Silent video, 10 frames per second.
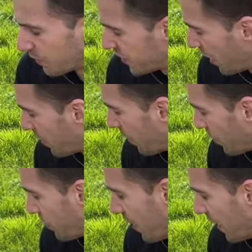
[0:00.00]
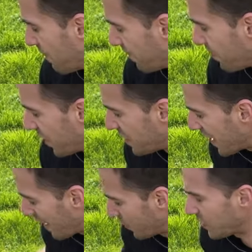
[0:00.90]
and slow cooks really. The
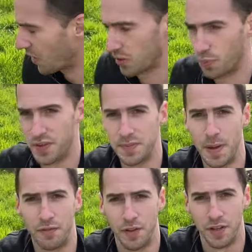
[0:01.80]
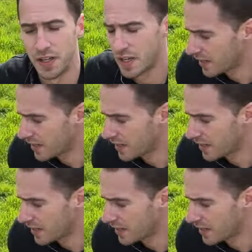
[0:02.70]
downside with this method